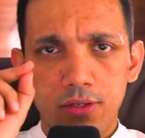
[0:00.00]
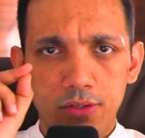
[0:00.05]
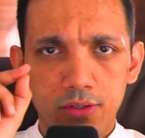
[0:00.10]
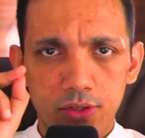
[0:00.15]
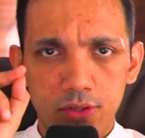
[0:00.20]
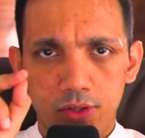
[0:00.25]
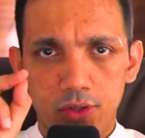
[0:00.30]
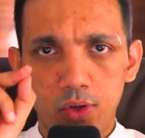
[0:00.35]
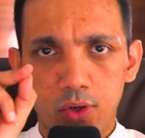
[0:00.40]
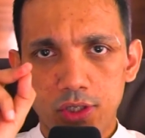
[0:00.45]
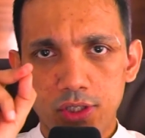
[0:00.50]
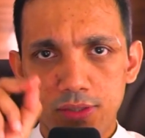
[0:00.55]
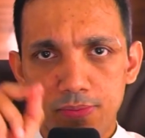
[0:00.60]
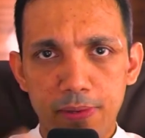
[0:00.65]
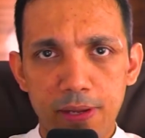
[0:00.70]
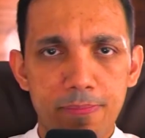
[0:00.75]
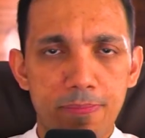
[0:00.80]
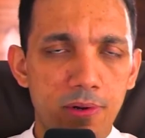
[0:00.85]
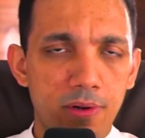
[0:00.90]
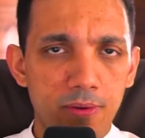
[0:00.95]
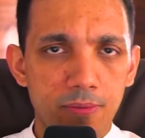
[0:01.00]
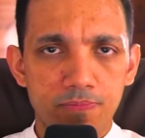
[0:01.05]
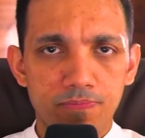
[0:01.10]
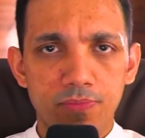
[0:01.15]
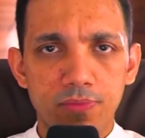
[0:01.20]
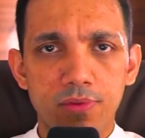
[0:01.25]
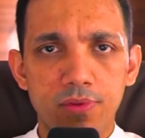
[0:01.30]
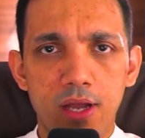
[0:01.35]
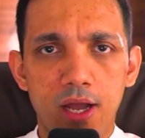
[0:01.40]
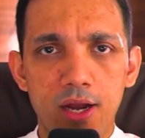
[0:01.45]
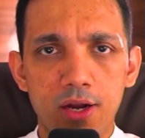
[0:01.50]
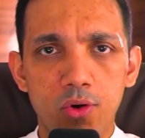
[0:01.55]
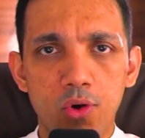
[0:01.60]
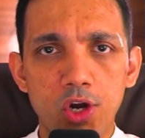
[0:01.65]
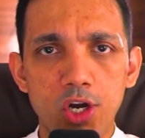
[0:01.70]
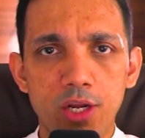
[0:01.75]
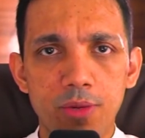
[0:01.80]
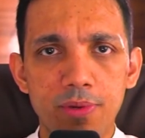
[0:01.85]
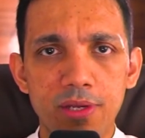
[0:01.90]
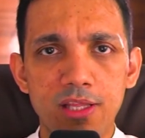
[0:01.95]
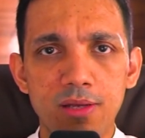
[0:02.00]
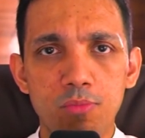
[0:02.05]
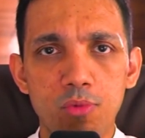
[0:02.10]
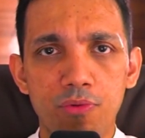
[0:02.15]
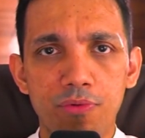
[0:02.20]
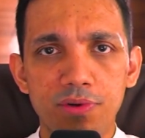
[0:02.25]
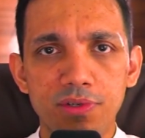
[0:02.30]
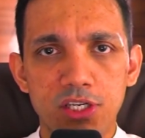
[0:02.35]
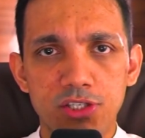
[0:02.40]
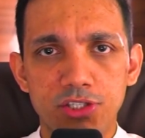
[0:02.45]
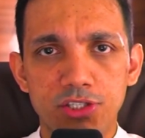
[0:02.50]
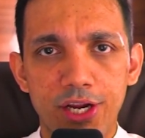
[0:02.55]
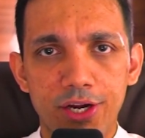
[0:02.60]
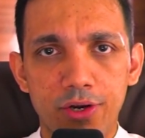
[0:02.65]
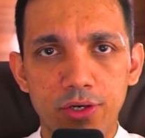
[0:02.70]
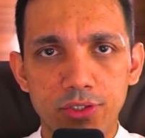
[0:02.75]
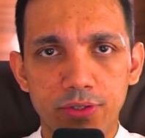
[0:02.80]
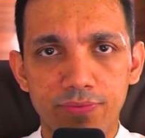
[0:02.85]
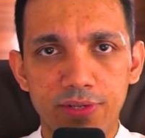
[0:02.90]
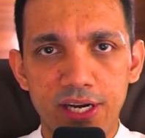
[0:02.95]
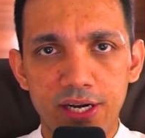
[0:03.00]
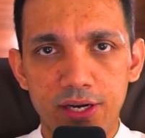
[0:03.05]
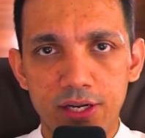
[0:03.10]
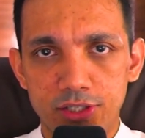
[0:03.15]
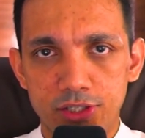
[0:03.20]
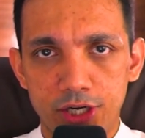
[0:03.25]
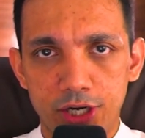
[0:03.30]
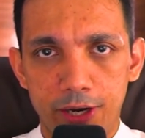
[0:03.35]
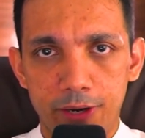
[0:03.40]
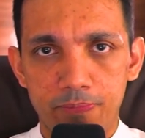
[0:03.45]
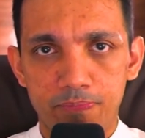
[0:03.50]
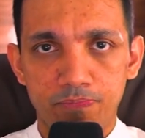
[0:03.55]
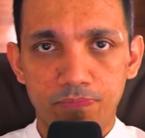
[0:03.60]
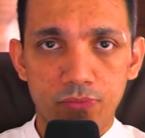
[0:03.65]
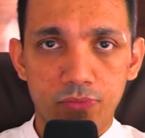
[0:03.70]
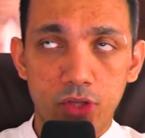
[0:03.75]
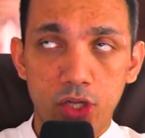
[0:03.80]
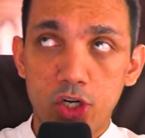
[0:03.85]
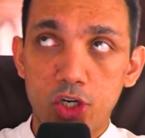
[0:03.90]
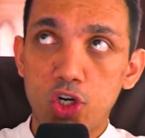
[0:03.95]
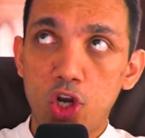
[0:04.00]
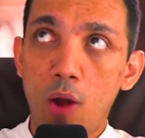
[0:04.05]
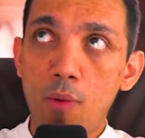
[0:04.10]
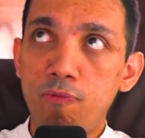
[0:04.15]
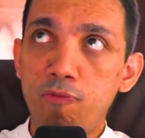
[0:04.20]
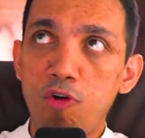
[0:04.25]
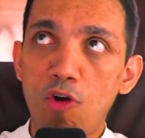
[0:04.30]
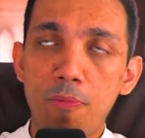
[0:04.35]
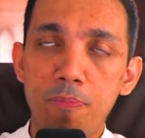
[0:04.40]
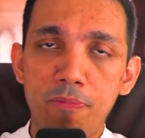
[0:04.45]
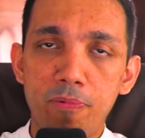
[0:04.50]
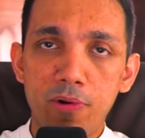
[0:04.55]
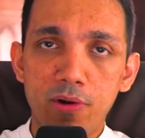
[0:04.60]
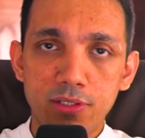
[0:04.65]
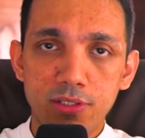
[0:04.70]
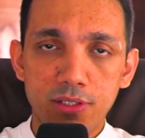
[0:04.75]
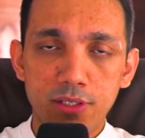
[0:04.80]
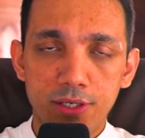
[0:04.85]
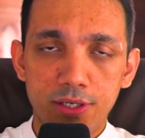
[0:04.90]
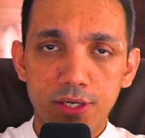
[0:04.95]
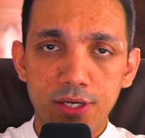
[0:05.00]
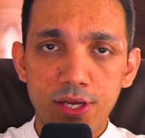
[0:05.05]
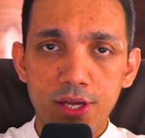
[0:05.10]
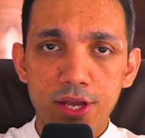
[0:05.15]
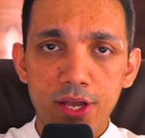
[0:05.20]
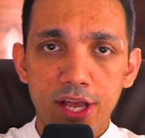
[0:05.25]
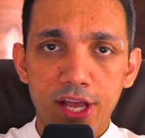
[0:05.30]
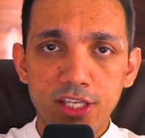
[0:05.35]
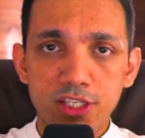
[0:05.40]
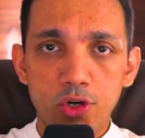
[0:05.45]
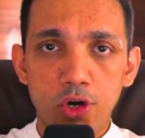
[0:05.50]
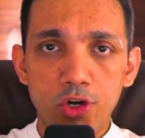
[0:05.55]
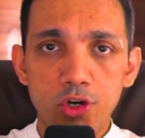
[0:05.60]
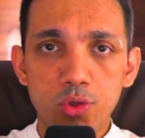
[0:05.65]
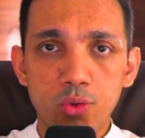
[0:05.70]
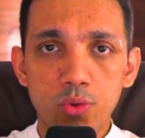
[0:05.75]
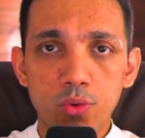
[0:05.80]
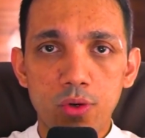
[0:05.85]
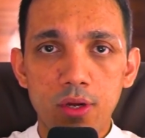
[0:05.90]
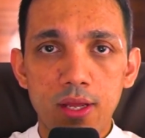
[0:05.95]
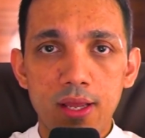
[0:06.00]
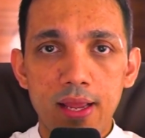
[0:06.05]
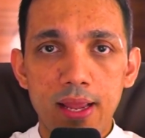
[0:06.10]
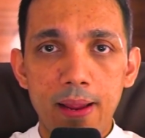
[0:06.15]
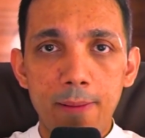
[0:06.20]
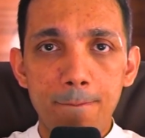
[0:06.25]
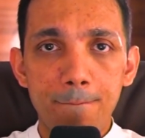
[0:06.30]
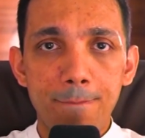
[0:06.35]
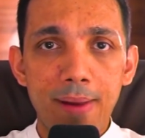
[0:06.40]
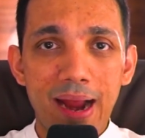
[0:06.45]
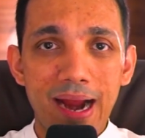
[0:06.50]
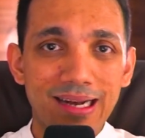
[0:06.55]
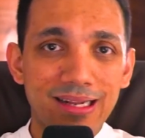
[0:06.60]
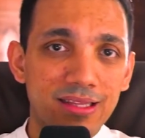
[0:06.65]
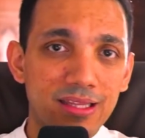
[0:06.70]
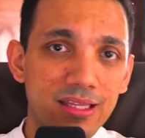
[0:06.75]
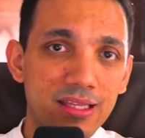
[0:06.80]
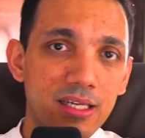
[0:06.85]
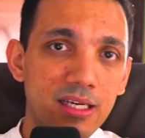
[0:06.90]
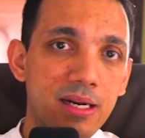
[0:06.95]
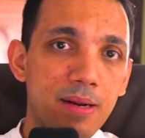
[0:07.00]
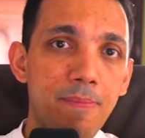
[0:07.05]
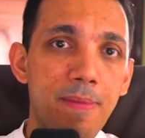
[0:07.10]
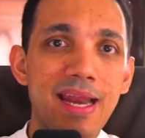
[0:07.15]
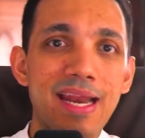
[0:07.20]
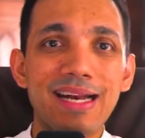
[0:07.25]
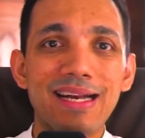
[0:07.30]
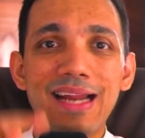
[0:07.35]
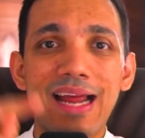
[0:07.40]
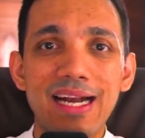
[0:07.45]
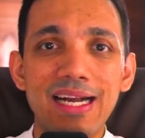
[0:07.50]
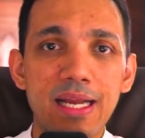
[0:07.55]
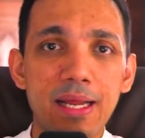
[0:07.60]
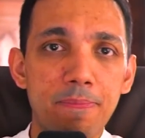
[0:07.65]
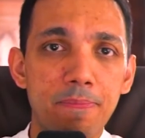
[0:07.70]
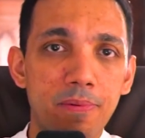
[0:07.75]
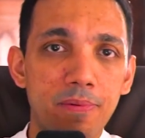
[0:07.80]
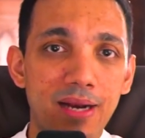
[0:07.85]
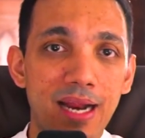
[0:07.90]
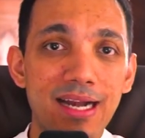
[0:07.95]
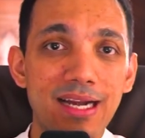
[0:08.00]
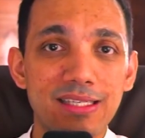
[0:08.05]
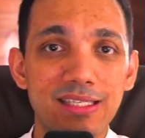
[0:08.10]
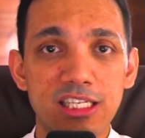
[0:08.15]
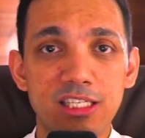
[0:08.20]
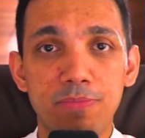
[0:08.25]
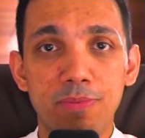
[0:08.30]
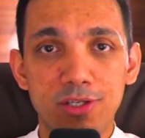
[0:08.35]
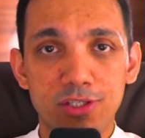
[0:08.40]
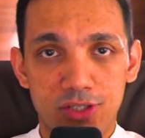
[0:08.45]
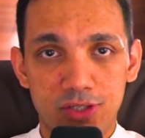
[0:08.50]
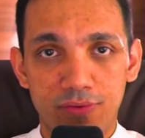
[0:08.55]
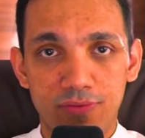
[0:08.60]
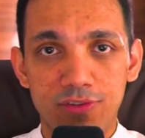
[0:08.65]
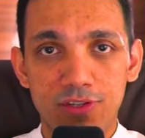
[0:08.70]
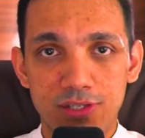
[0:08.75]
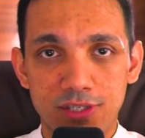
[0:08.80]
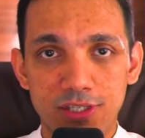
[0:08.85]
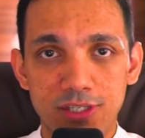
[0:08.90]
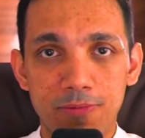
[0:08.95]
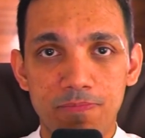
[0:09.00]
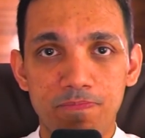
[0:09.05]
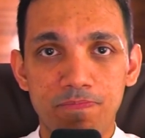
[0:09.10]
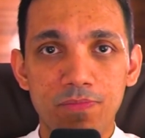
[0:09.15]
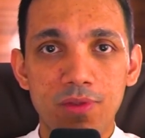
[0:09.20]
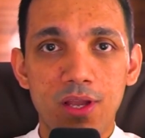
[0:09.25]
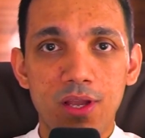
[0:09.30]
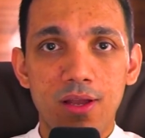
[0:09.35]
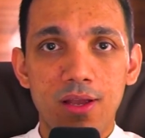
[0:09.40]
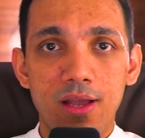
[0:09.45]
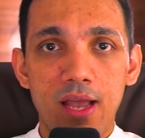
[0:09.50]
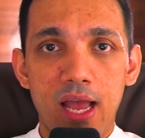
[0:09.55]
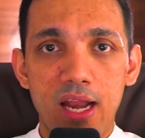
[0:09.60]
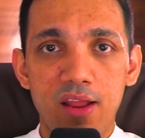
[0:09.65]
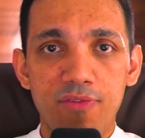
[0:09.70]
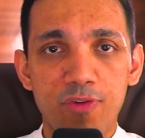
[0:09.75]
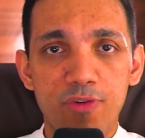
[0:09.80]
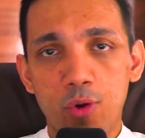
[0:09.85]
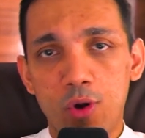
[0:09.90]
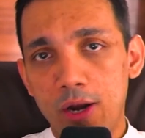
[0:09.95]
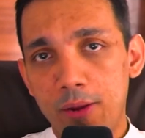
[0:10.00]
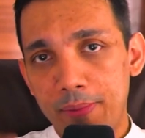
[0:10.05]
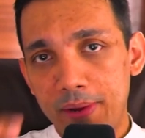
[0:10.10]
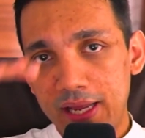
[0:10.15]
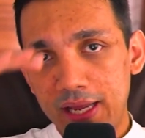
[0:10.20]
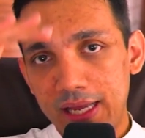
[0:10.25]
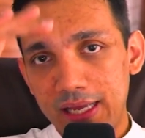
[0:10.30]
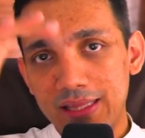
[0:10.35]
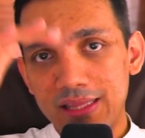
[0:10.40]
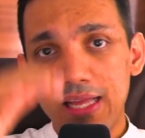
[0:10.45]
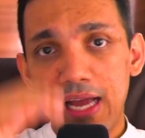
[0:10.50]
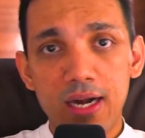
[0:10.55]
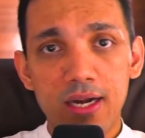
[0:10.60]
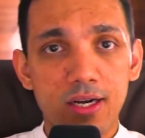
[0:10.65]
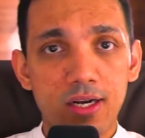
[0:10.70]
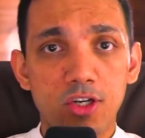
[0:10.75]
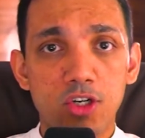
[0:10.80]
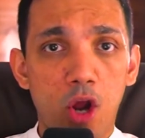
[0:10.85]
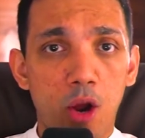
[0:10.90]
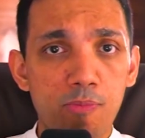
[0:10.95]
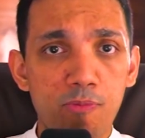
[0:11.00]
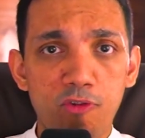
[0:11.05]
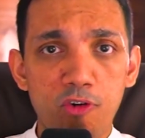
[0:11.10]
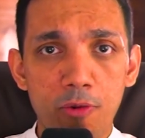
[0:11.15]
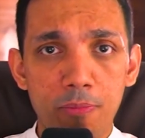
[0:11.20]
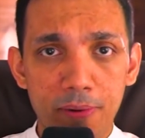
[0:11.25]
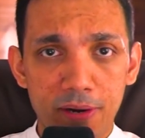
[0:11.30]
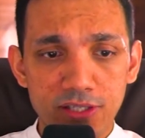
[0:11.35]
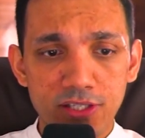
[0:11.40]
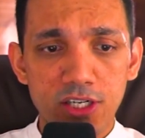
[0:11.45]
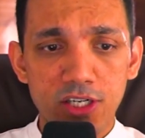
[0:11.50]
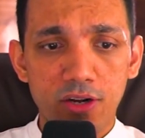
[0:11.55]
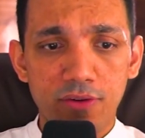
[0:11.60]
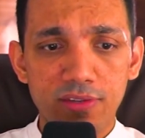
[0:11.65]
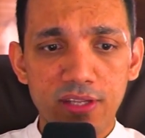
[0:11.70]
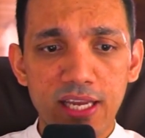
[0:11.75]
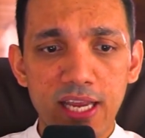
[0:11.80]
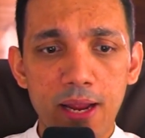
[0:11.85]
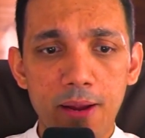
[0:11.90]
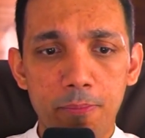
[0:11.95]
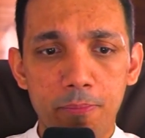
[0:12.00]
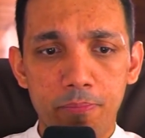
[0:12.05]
Those people are going to be the movers and shakers of the industry. The top 4% is going to impact the remaining 96% of this. And if you want to be in that top 4% of the game,